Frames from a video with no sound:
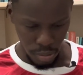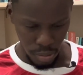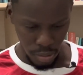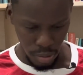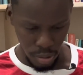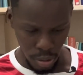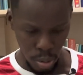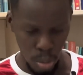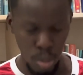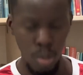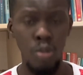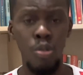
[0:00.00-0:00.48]

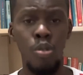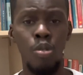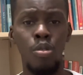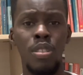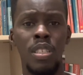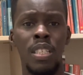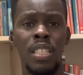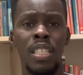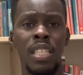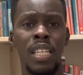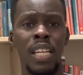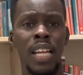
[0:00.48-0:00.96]
2
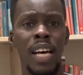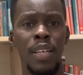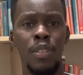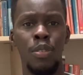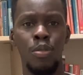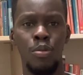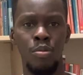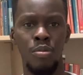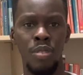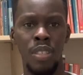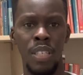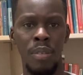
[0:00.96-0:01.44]
goals in his
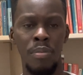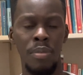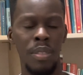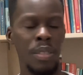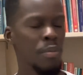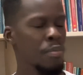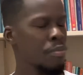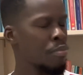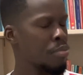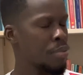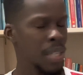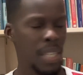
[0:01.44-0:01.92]
last 2 games.
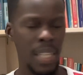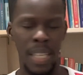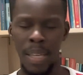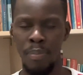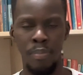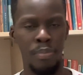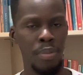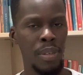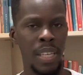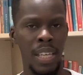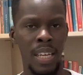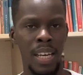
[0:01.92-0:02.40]

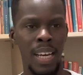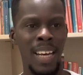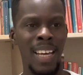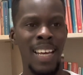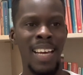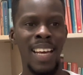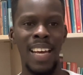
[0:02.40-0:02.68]
Brilliant player.